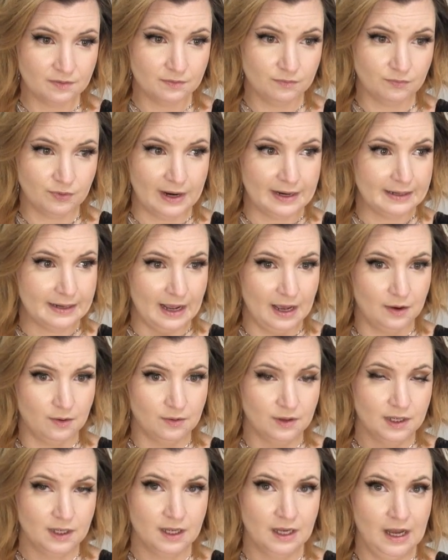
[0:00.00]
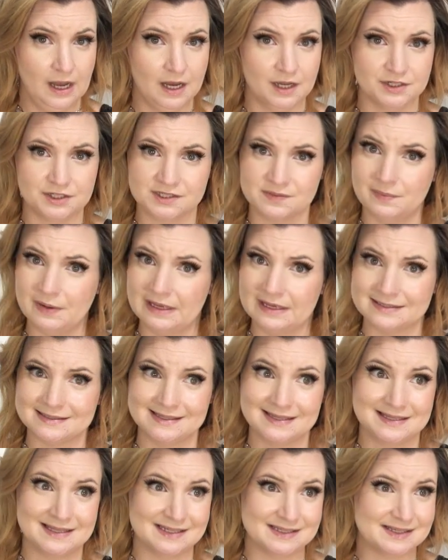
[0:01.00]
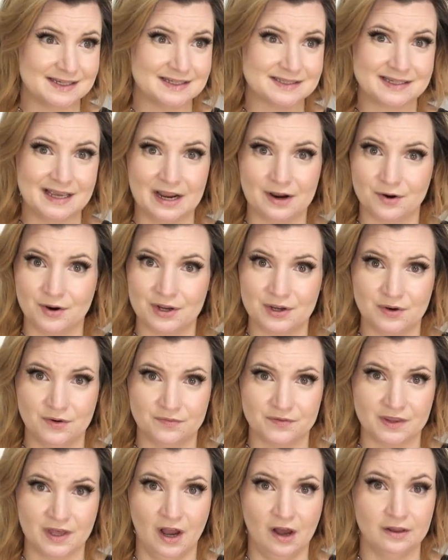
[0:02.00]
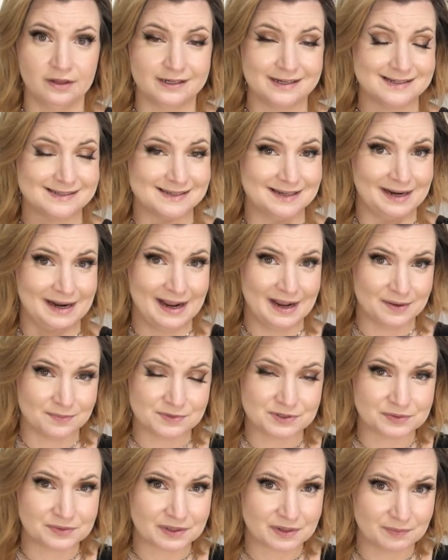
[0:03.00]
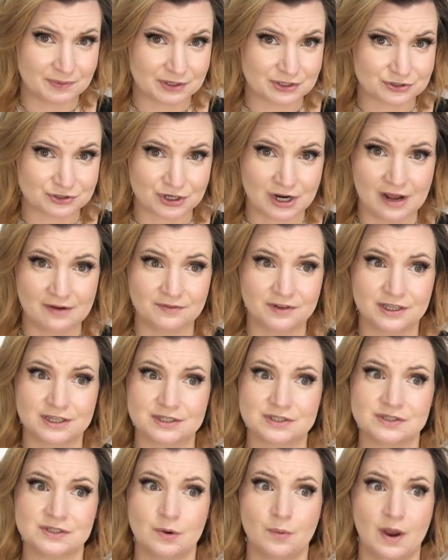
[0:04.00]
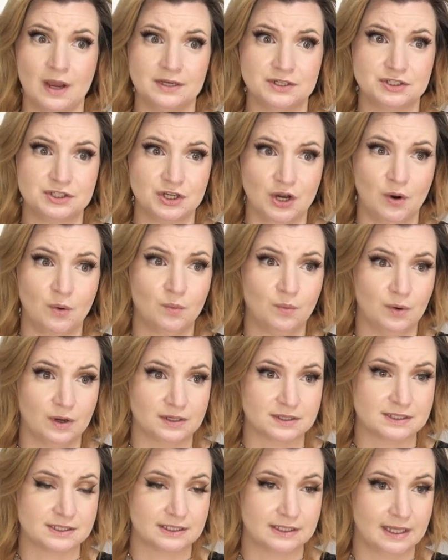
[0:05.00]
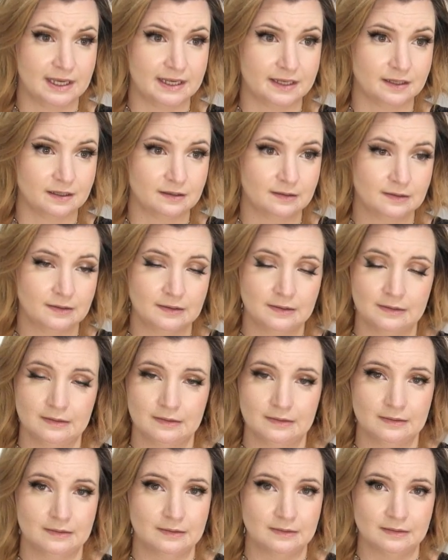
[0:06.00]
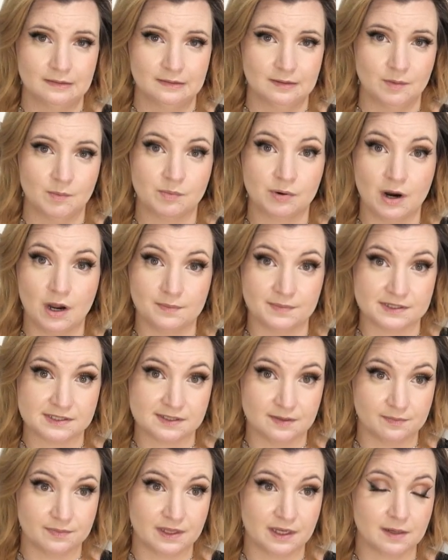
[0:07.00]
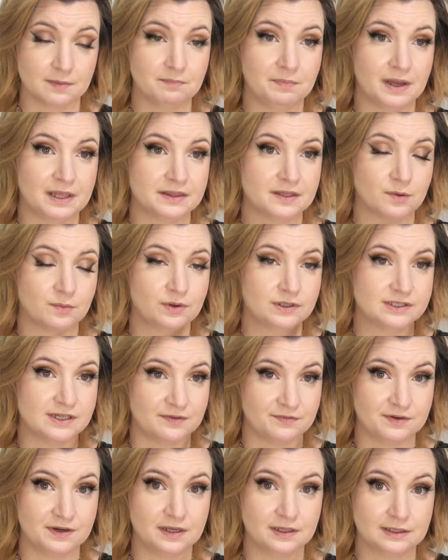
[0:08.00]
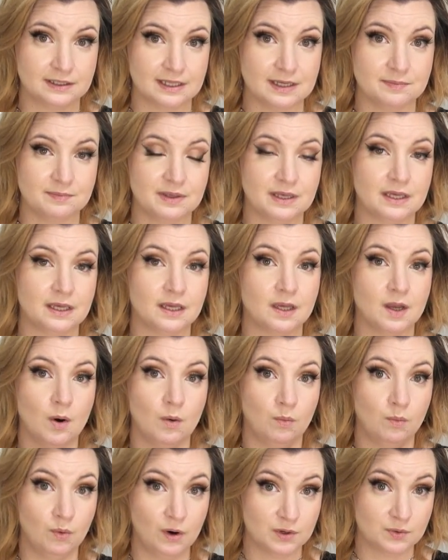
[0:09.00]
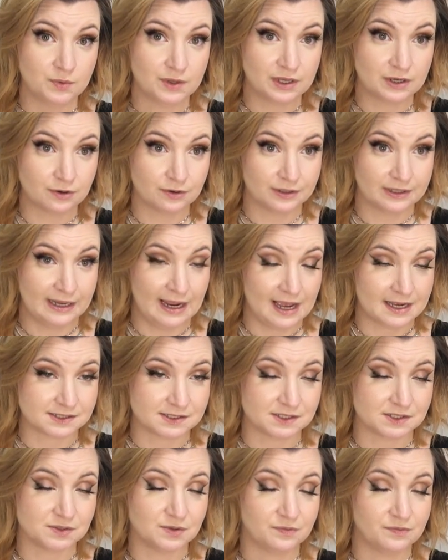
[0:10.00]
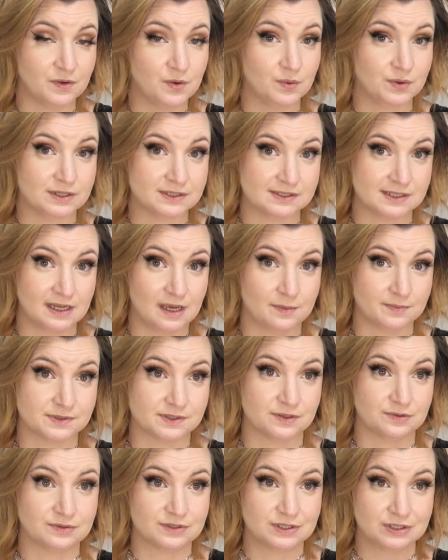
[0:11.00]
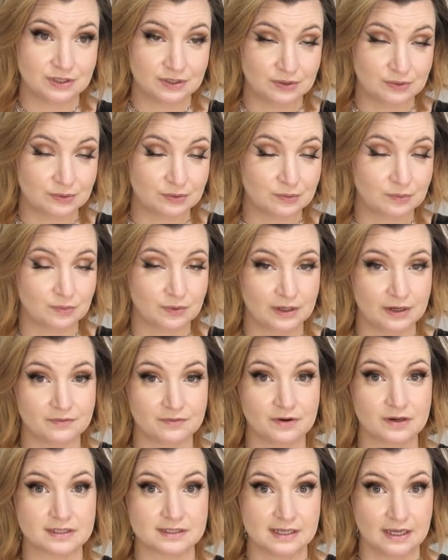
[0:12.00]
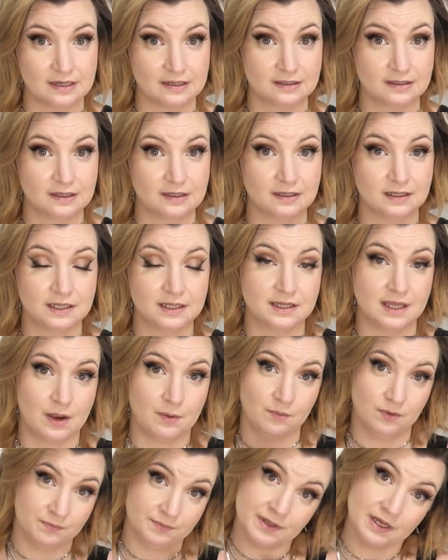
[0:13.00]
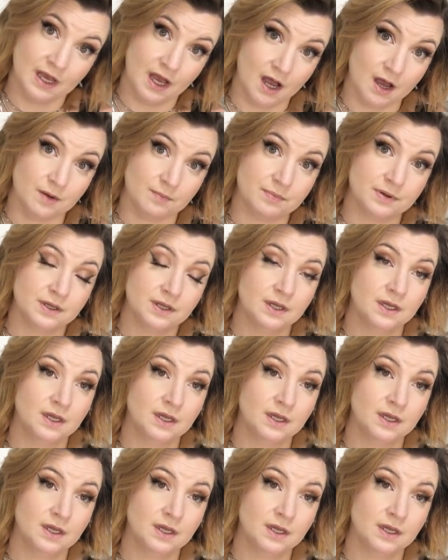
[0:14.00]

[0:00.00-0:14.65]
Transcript: right now. Uh, just because this is airing over the holidays and I am doing a bit of traveling, so I don't want to like promise something, but there will definitely be one week early access. So if you want to see episode two, whenever it's edited, that will be up